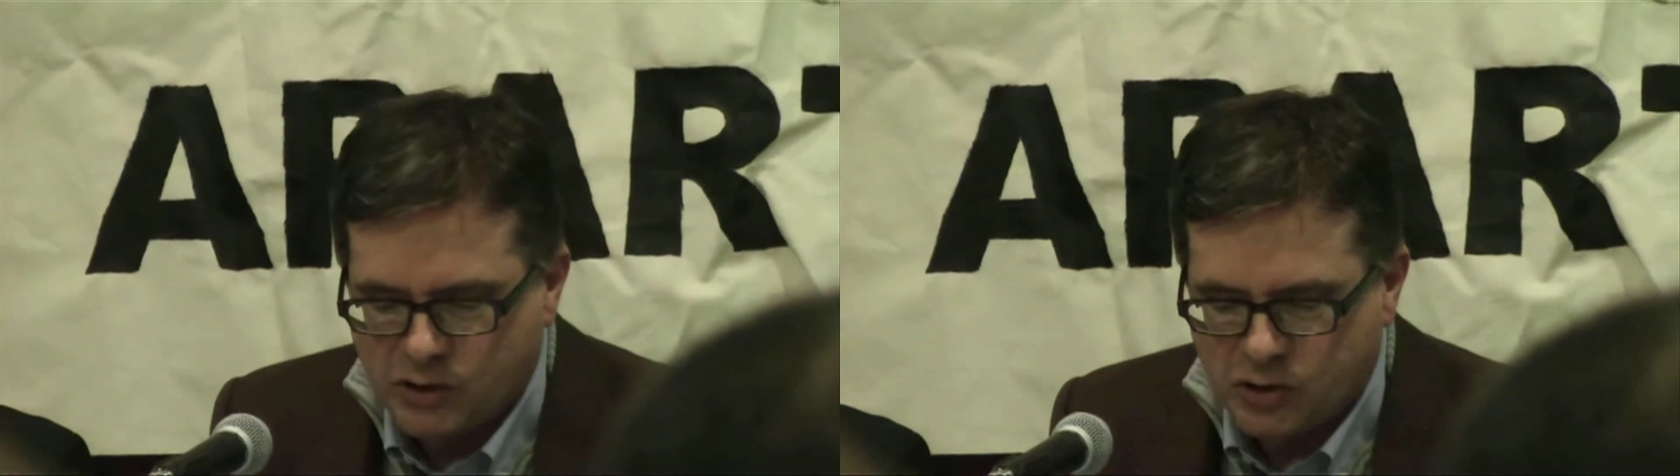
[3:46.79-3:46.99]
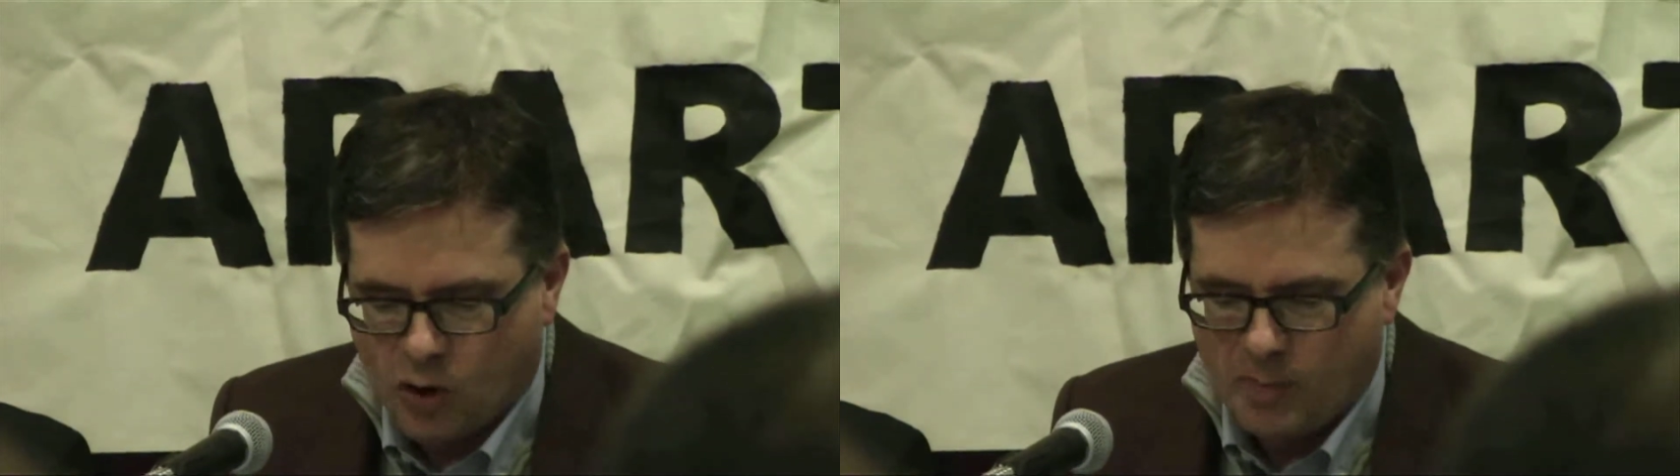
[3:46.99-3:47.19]

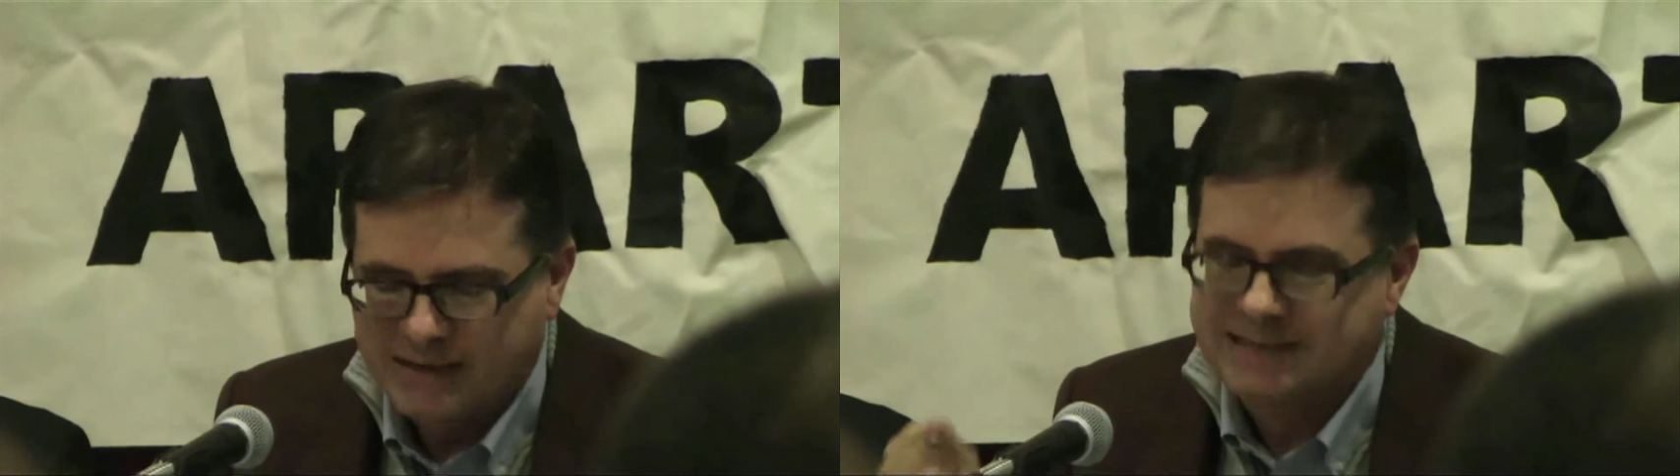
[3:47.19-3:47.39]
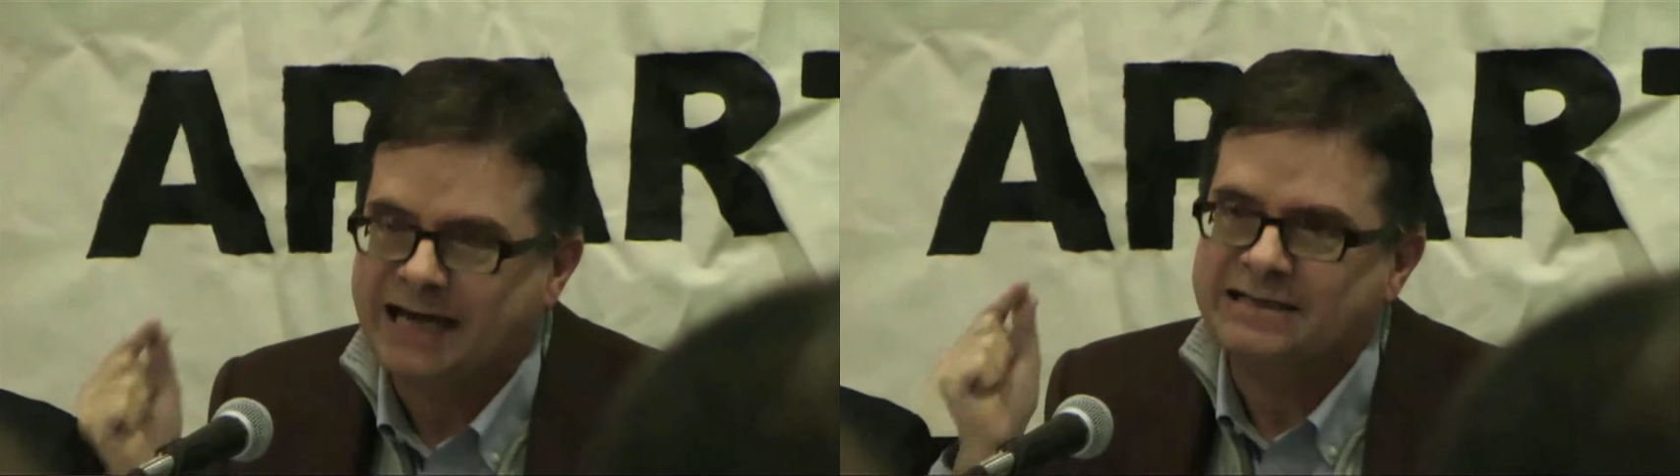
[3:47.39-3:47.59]
when you go
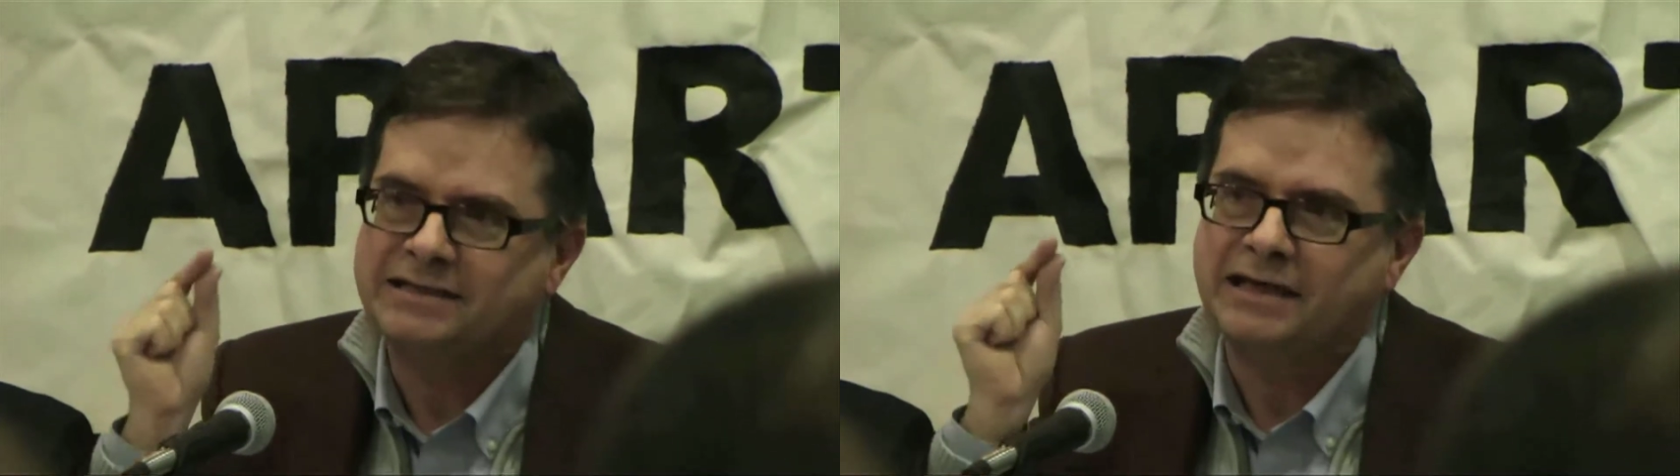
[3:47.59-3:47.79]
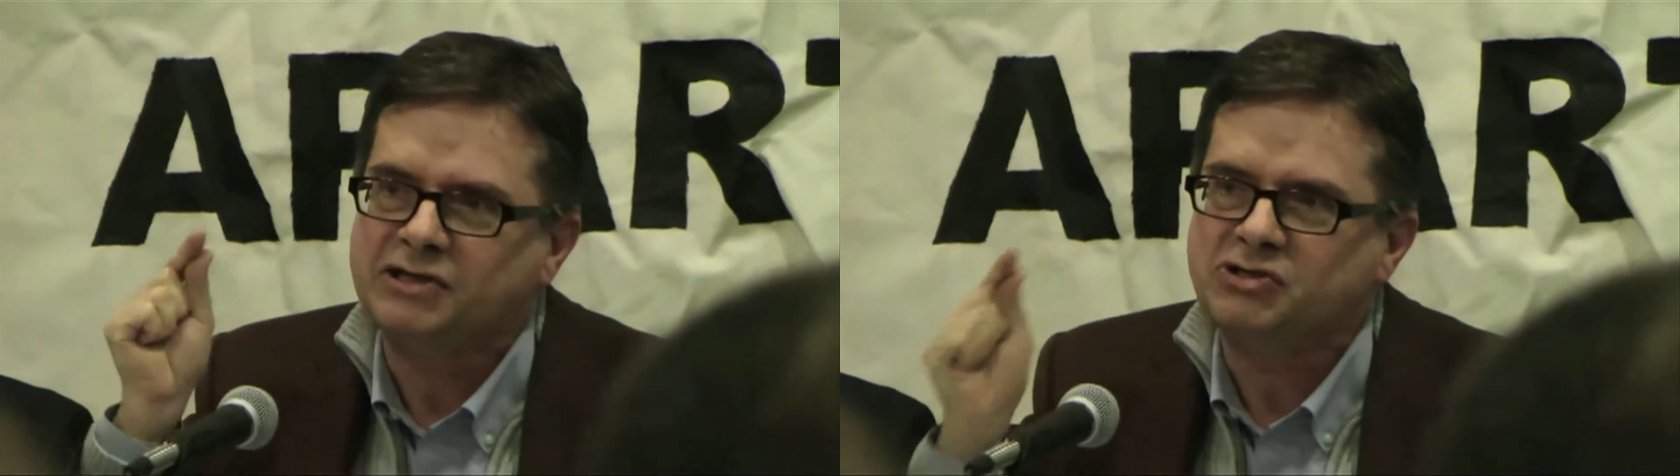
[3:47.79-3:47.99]
back to
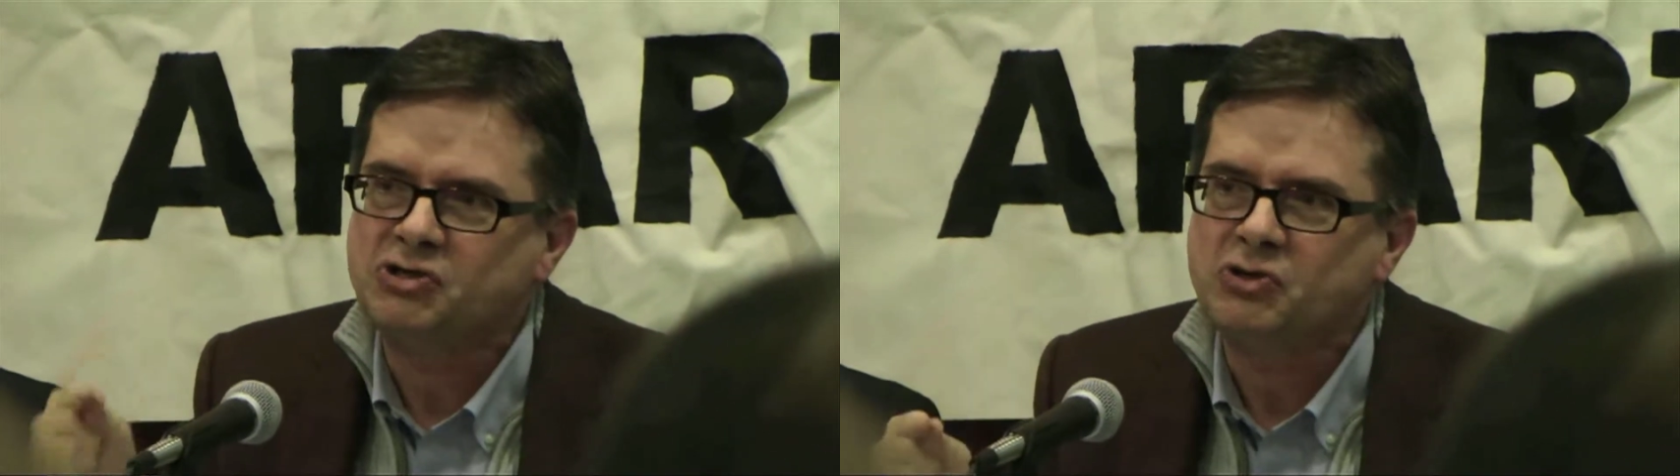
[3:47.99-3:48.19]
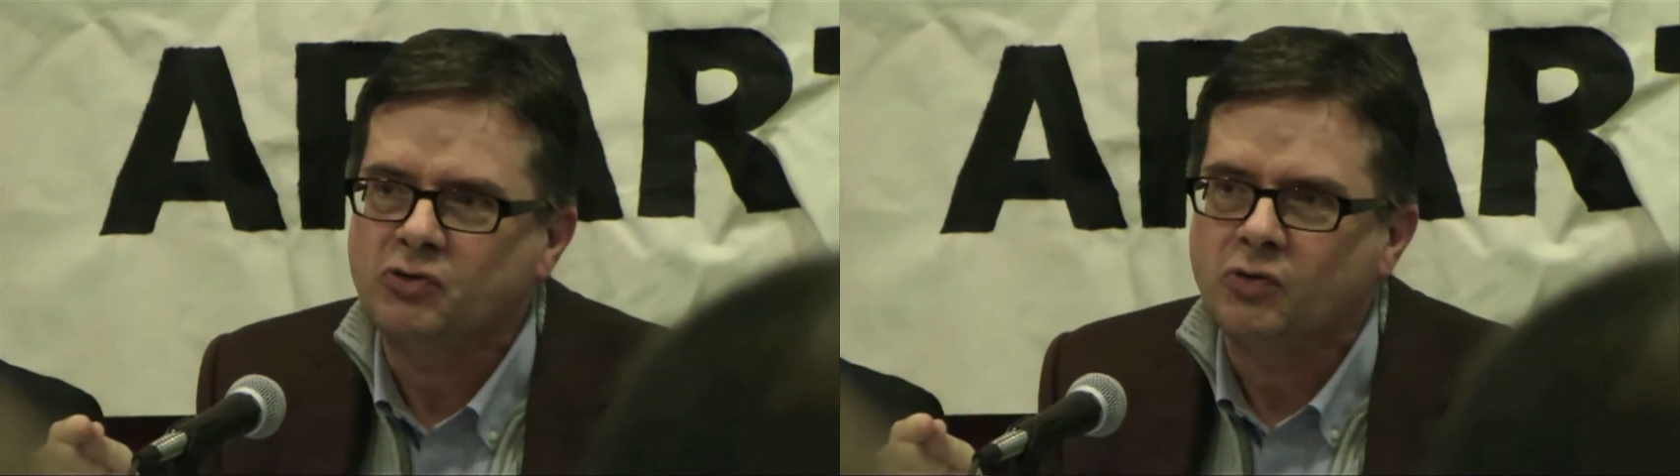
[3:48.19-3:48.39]

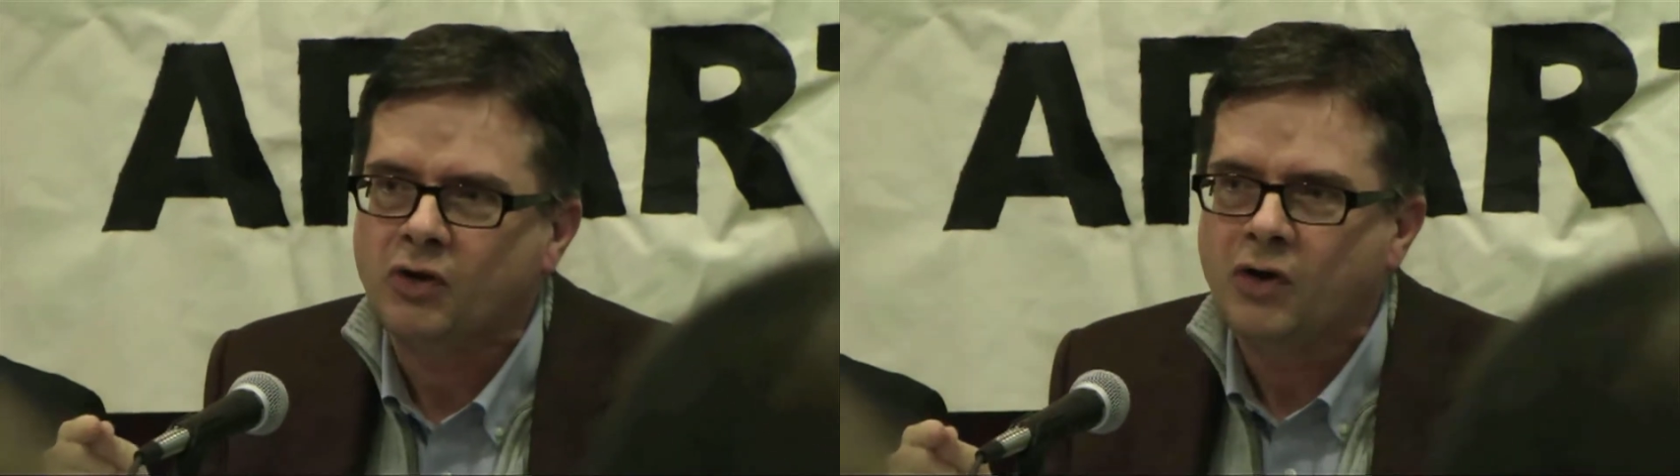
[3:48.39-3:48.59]
1982,